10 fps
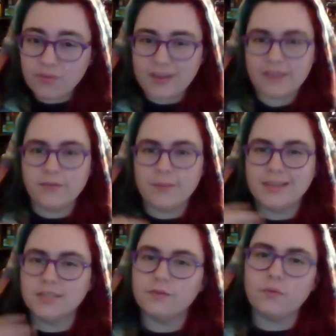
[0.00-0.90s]
and giving
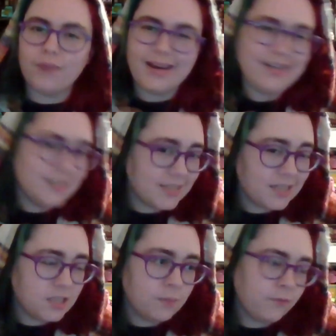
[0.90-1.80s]
myself a rating
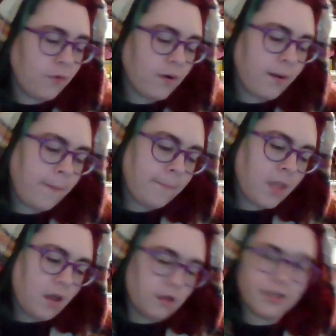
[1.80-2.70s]
system for them,
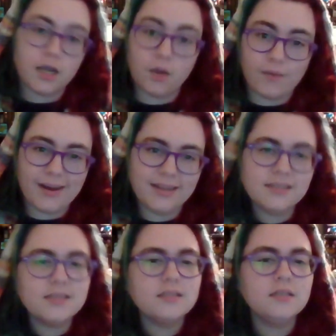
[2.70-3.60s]
like a rating
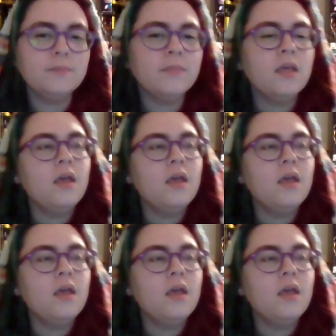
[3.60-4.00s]
system.